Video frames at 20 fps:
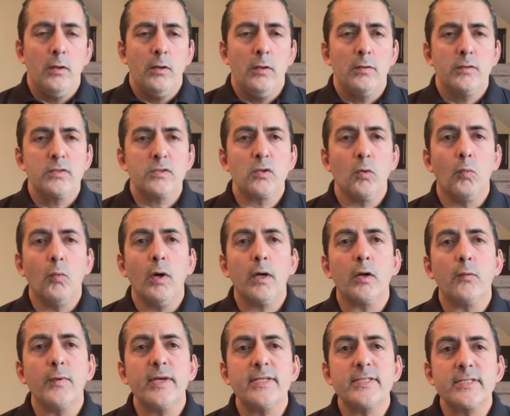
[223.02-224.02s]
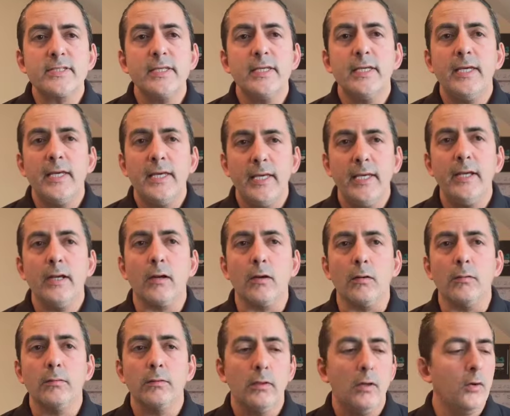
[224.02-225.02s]
So what do we see here?
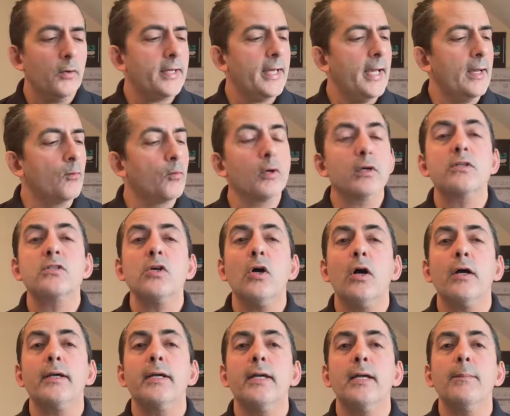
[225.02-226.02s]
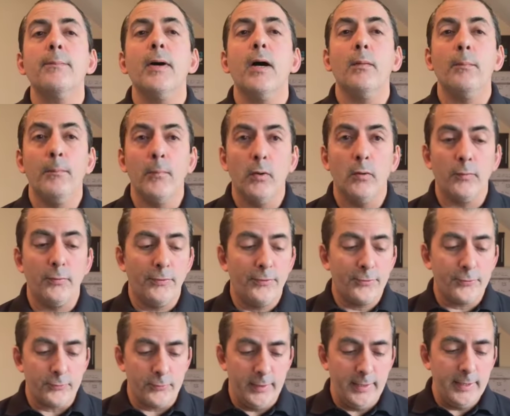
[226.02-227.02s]
Okay, we're talking about mode
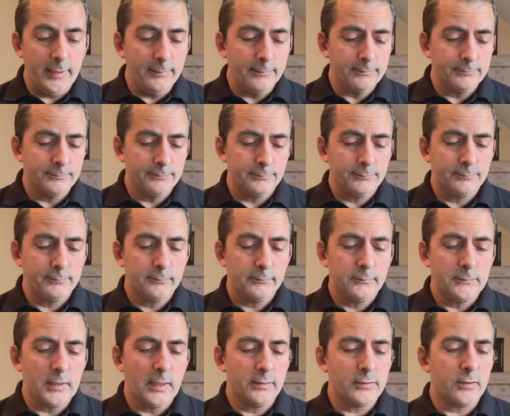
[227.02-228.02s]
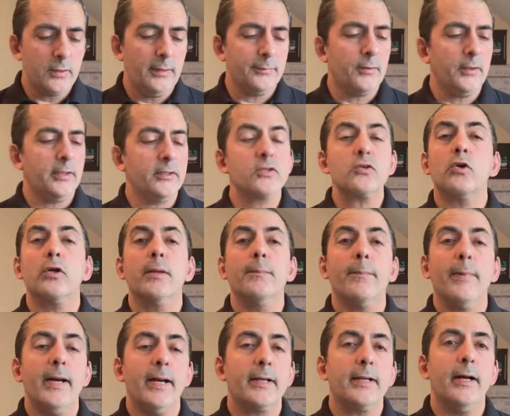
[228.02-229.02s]
3. So I'm going to turn it
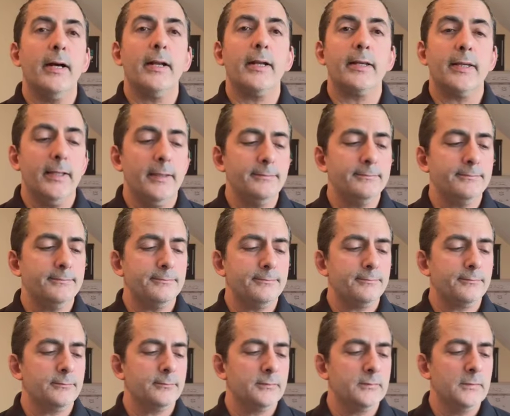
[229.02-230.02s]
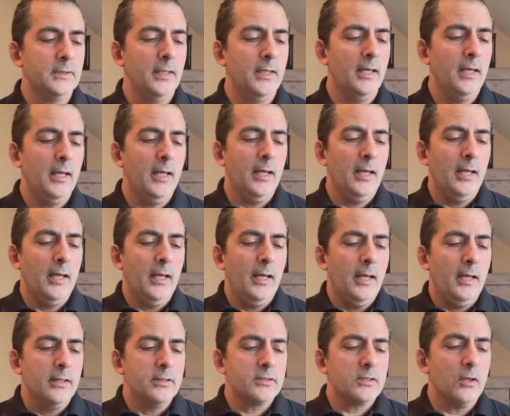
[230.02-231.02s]
back on again.
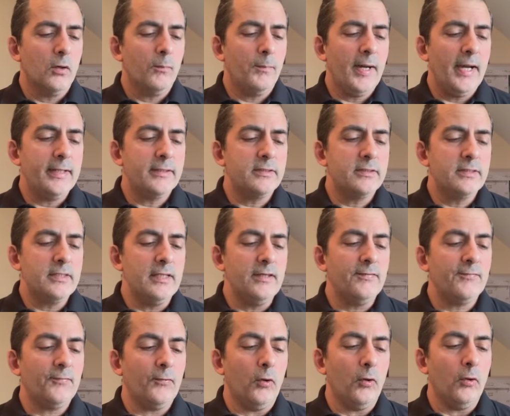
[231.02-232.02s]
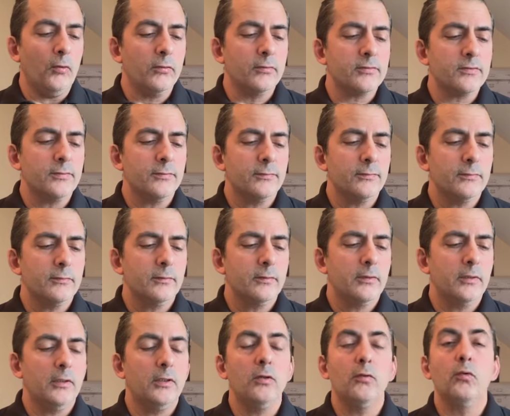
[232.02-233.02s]
So by default,
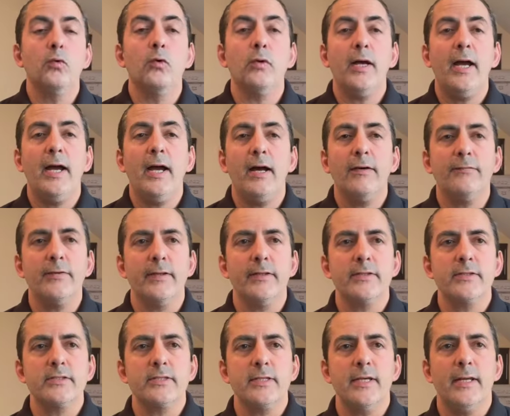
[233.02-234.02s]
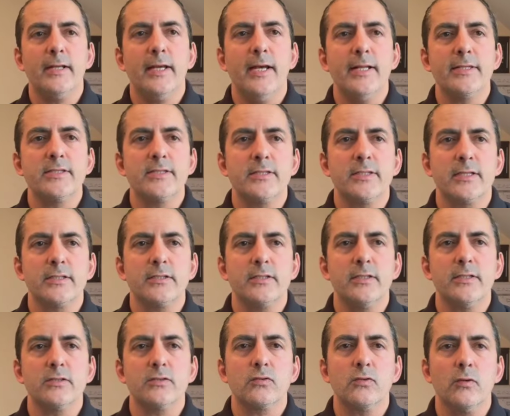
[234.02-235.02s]
you will have it set at 60
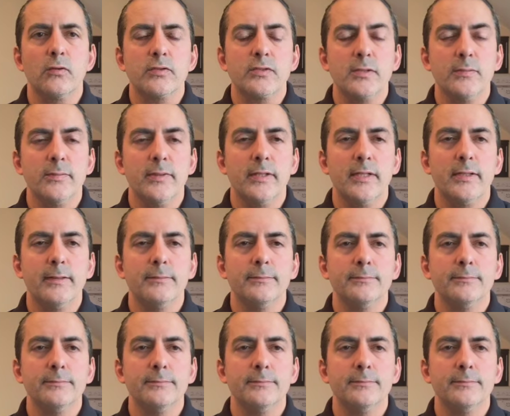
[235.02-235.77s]
strokes a minute.